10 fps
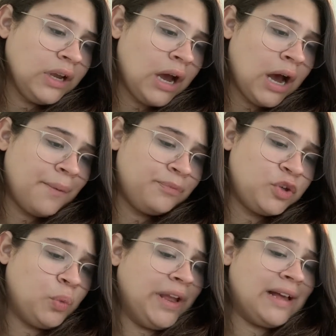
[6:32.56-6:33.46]

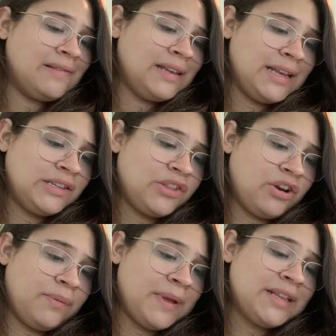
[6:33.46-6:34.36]
To wait at least
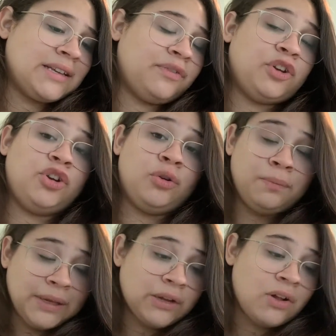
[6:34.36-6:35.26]
30 minutes after your
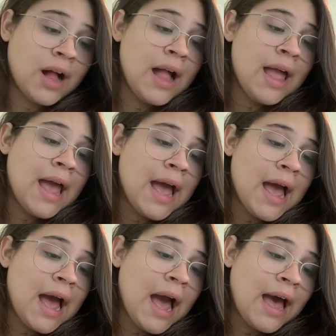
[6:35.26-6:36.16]
meal
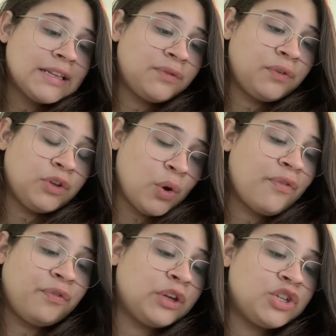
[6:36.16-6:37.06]
you
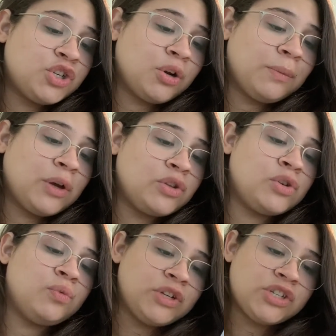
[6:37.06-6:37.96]
have finished your meal
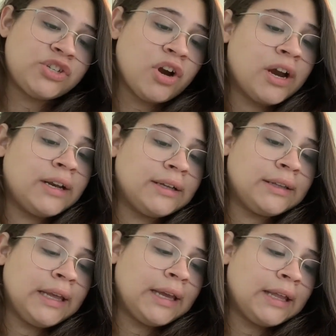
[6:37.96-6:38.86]
to restart
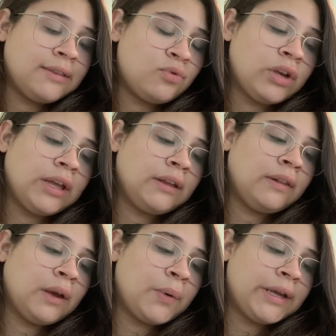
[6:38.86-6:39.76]
drinking
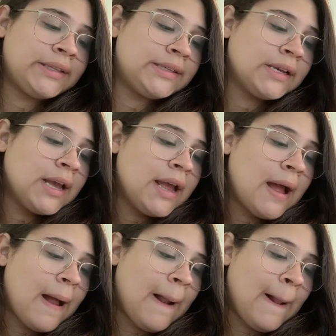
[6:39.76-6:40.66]
liquids.
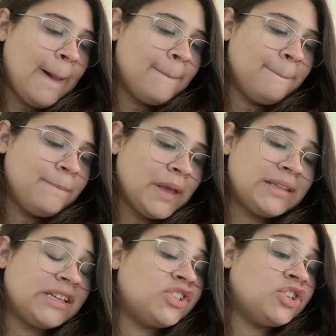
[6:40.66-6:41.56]

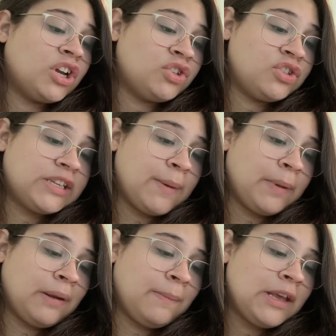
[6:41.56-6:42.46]
It says not to skip
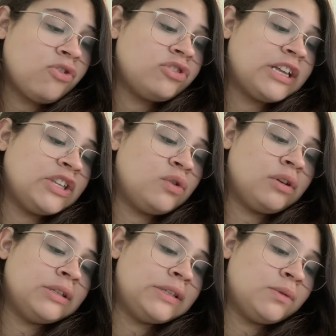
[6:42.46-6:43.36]
any meals and to
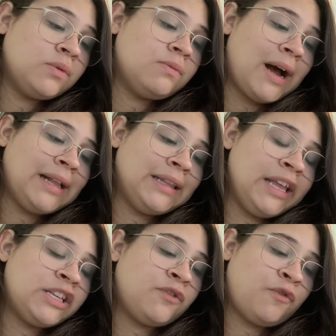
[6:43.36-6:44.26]
consume at
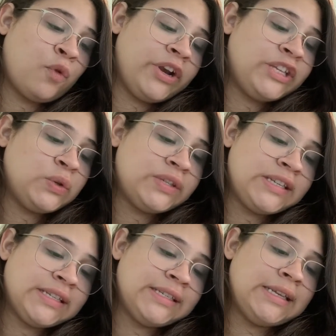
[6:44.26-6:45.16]
least 40 to
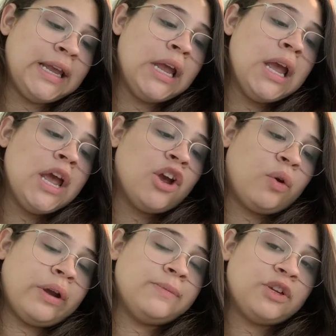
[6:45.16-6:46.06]
60
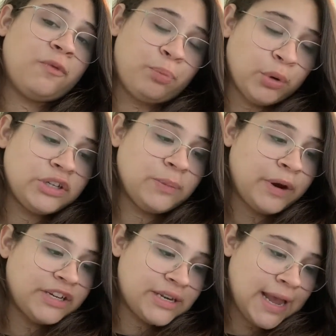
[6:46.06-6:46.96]
grams of protein
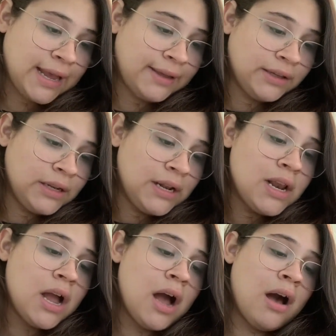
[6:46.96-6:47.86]
per day.
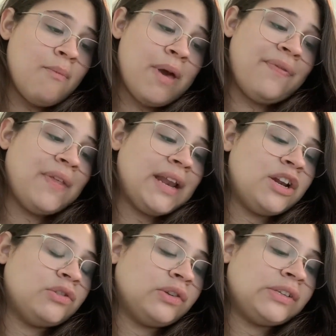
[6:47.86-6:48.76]
And then
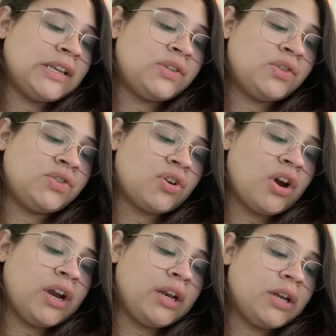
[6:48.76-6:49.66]
it also says to
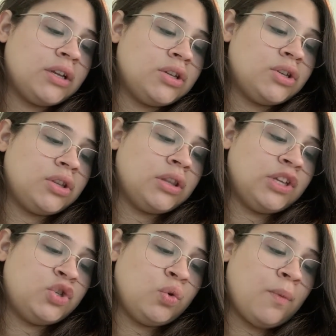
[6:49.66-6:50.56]
start the
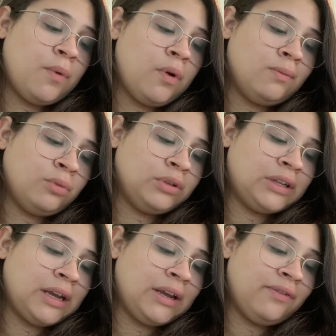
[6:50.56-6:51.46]
chewable
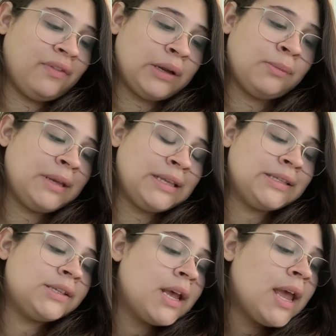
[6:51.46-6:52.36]

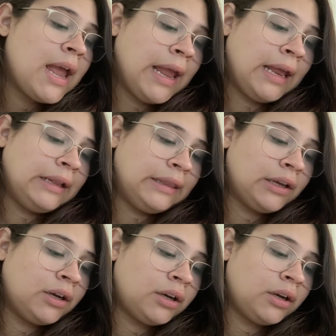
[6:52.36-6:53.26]
multivitamins, and
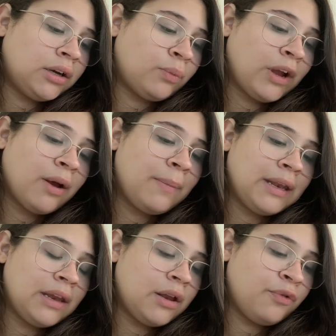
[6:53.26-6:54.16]
the
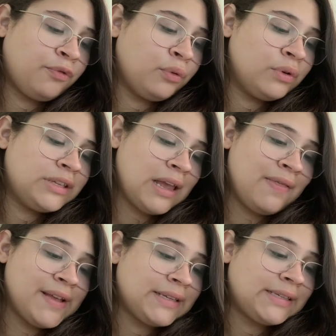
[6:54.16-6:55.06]
recommended foods
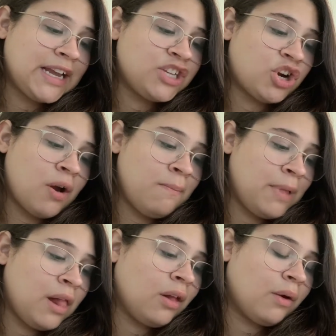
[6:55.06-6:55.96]
in this stage are
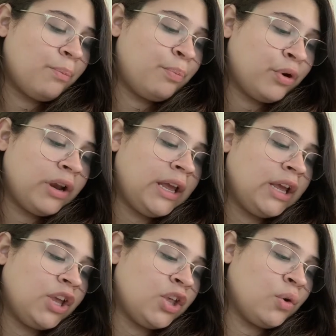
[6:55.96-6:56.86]
milk,
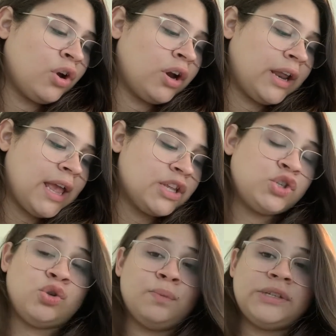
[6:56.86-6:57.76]
pudding, yogurt,
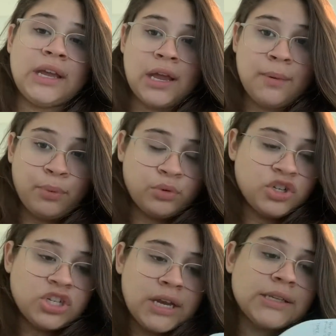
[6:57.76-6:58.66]
soups, and
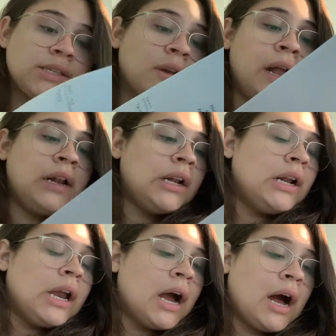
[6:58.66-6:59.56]
protein shakes.
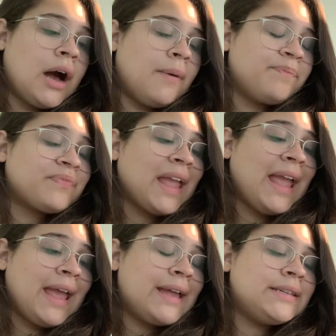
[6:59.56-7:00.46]

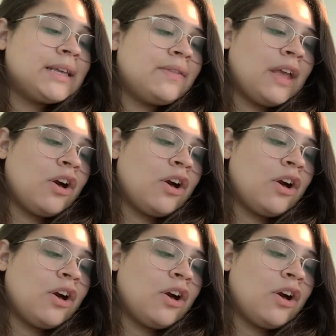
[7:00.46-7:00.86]
And they